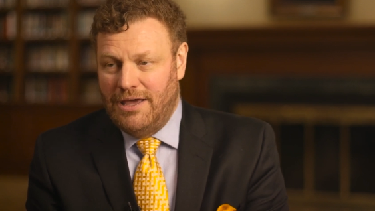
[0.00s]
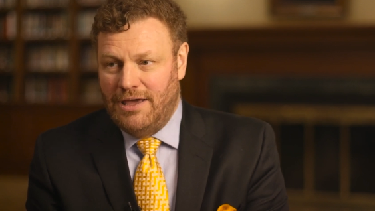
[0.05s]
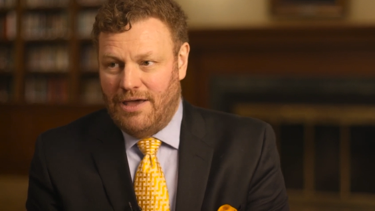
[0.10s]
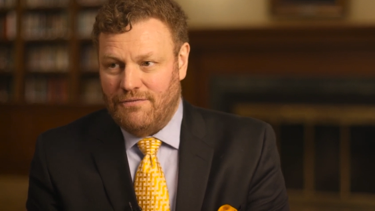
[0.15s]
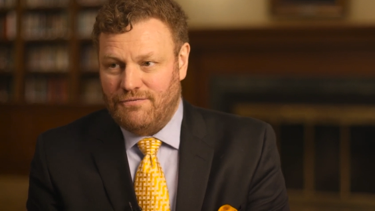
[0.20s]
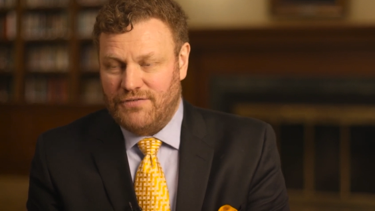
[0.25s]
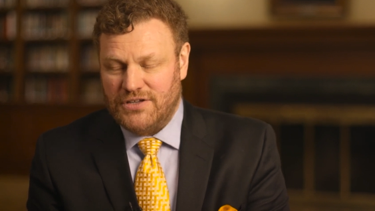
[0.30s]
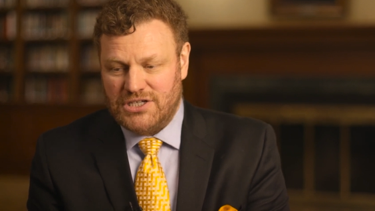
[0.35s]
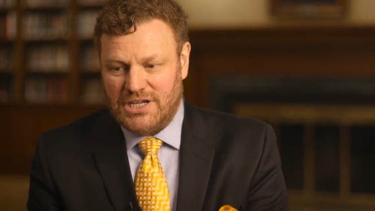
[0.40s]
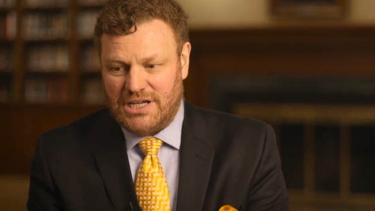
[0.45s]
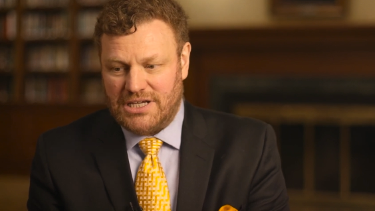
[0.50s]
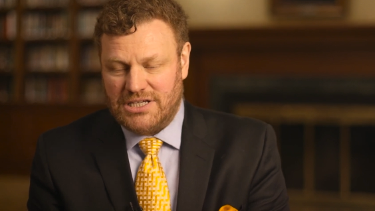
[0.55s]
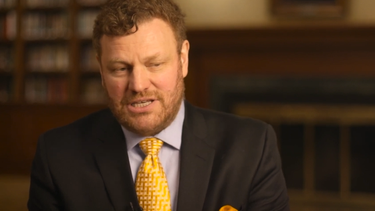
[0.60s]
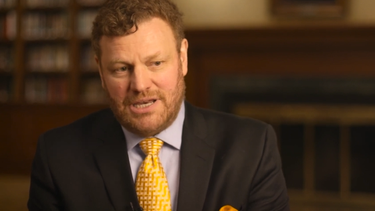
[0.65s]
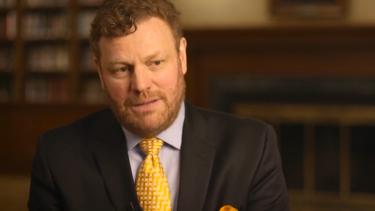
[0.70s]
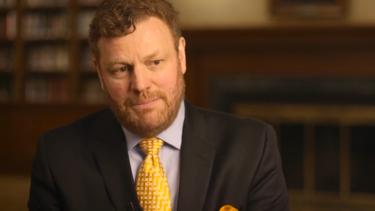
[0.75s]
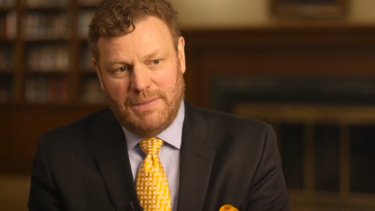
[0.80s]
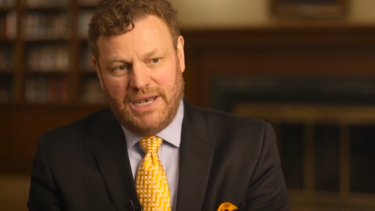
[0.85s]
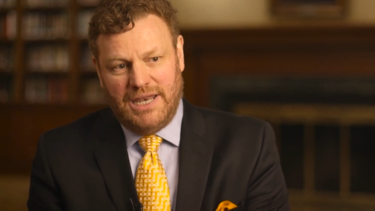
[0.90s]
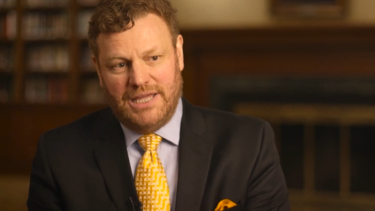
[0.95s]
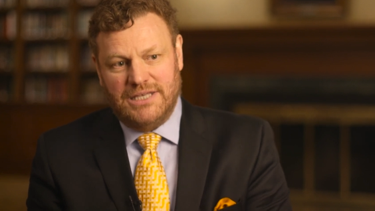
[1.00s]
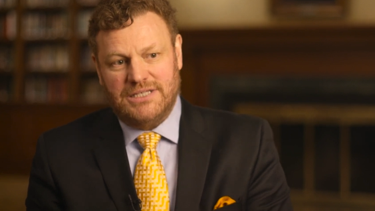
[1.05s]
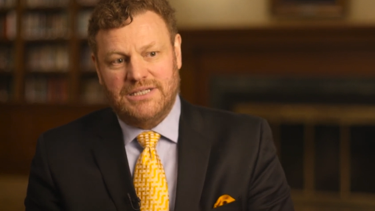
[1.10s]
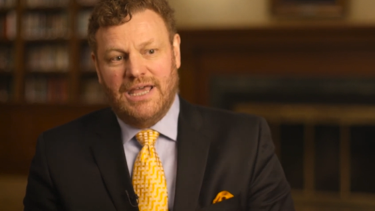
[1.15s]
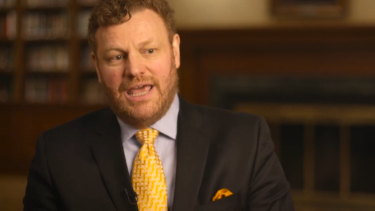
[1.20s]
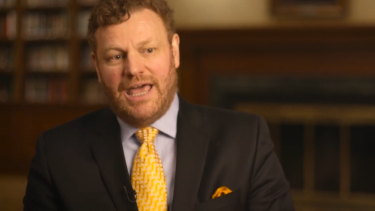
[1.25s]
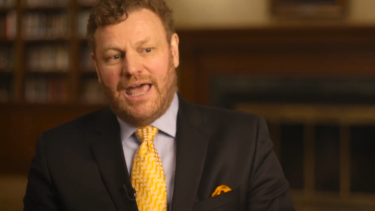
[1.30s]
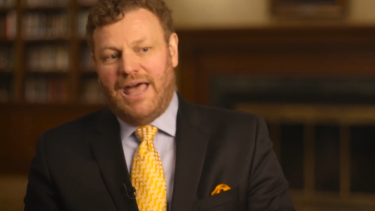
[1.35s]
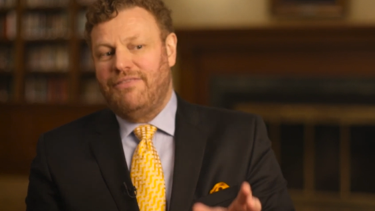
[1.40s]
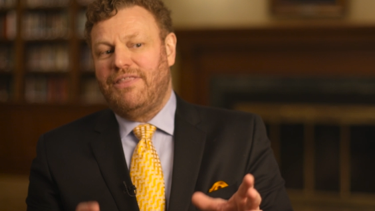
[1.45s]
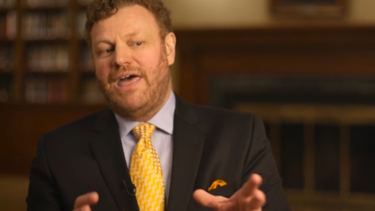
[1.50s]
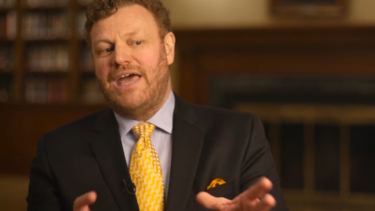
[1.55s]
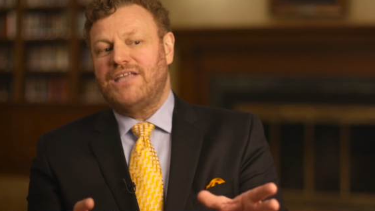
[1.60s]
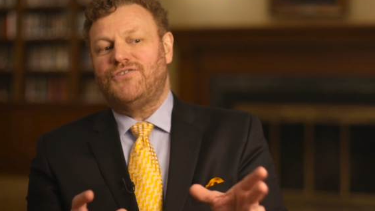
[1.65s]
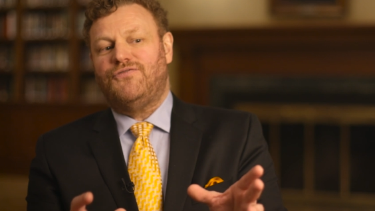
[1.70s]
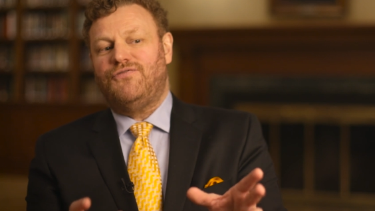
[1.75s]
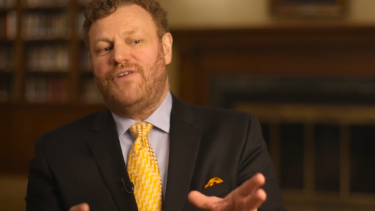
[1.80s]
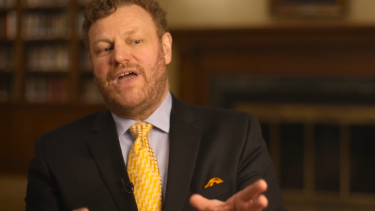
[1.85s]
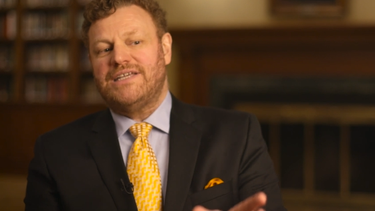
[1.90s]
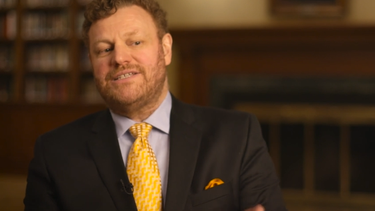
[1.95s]
for 60 minutes. And
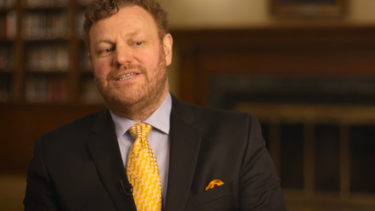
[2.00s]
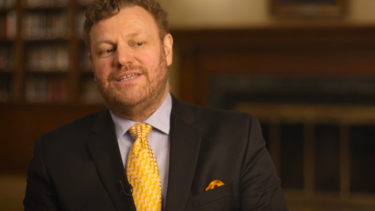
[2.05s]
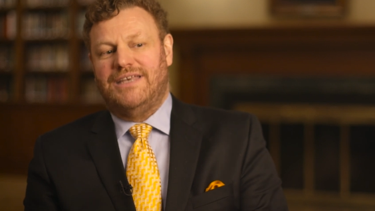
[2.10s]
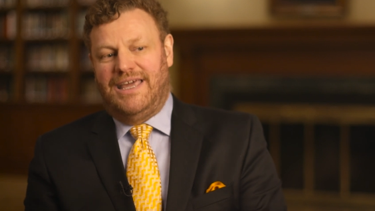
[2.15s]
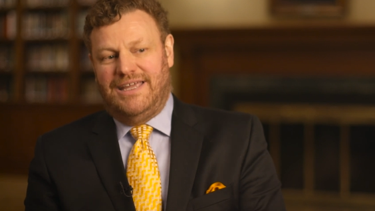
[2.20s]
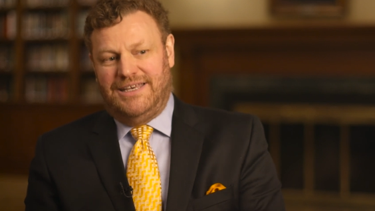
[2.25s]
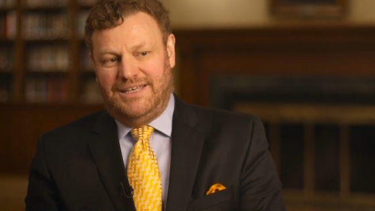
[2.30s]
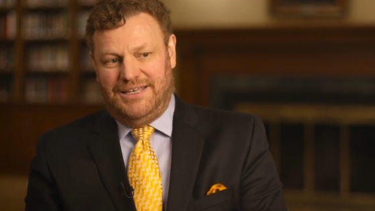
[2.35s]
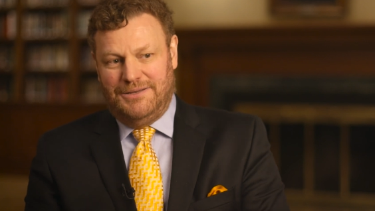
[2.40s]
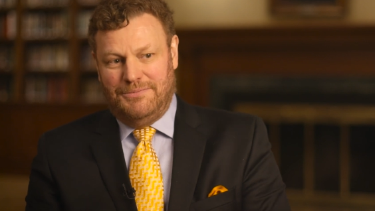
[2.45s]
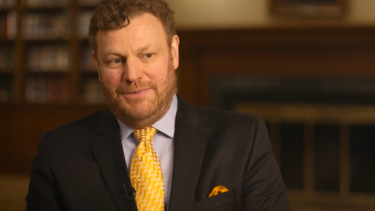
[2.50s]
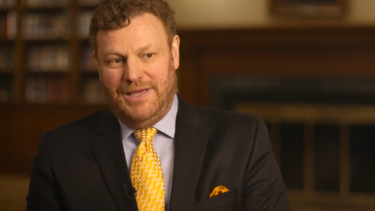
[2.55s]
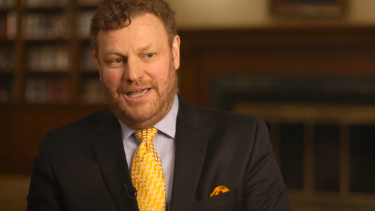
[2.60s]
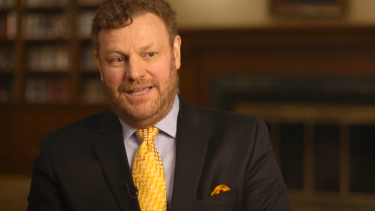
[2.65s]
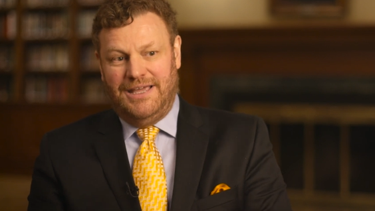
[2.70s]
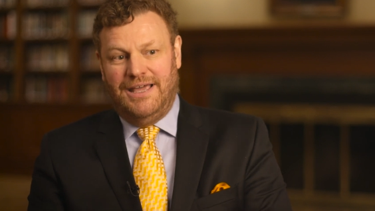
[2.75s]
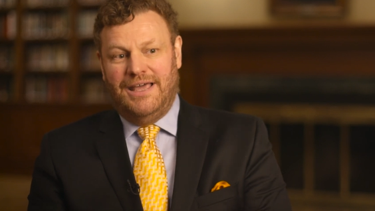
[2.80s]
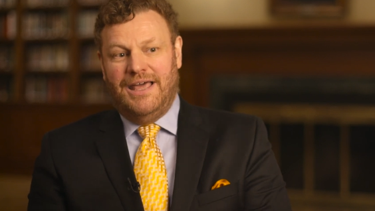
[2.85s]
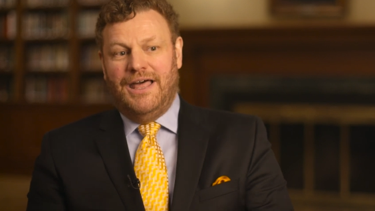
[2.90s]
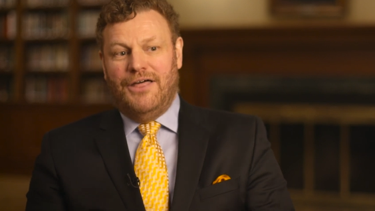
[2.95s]
that's fascinating to me.